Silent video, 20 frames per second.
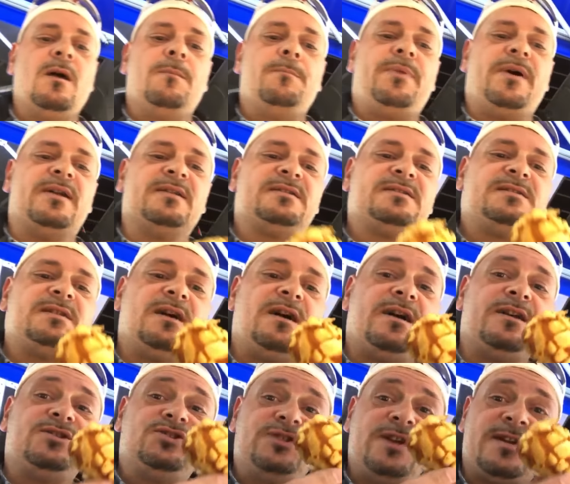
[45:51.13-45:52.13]
but
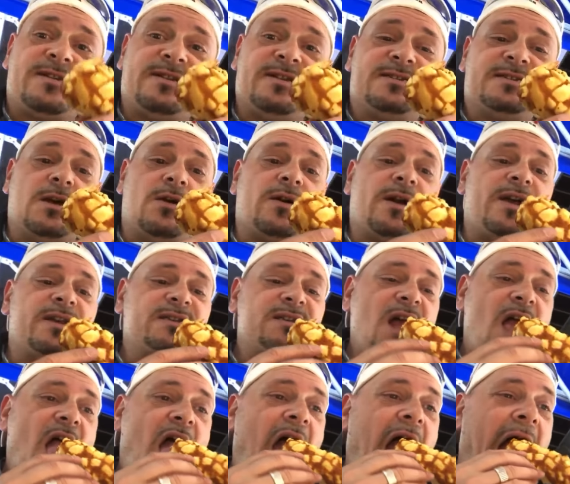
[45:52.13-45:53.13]
check this out, guys.
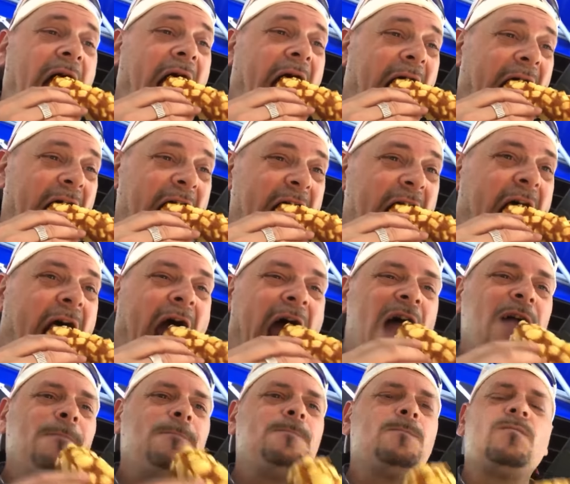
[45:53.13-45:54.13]

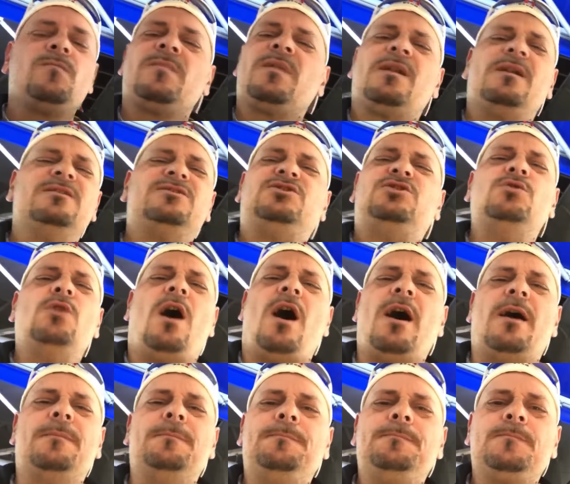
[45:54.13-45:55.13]
It's too
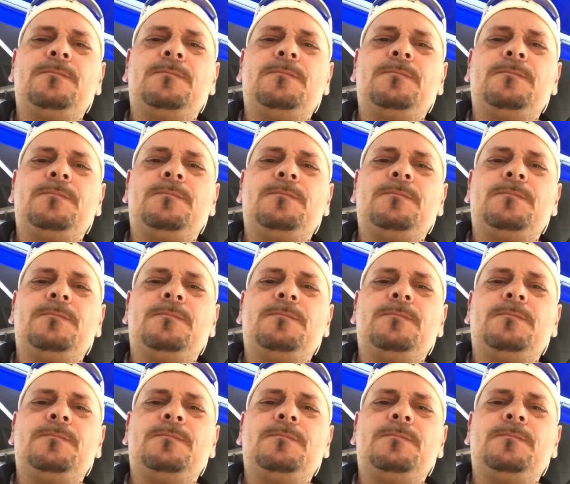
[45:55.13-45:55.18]
hot.